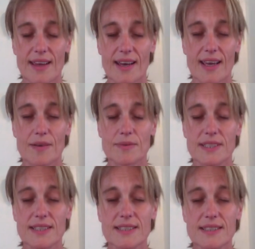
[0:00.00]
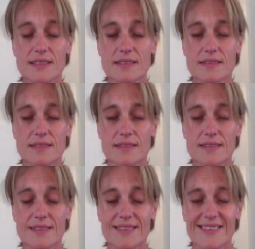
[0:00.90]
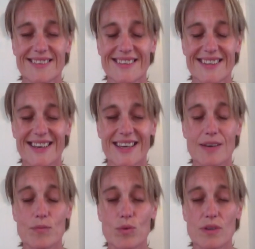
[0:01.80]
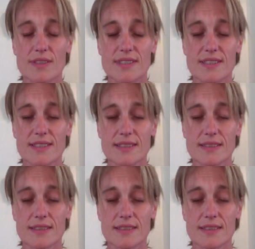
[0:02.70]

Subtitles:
I am needed. I am wanted.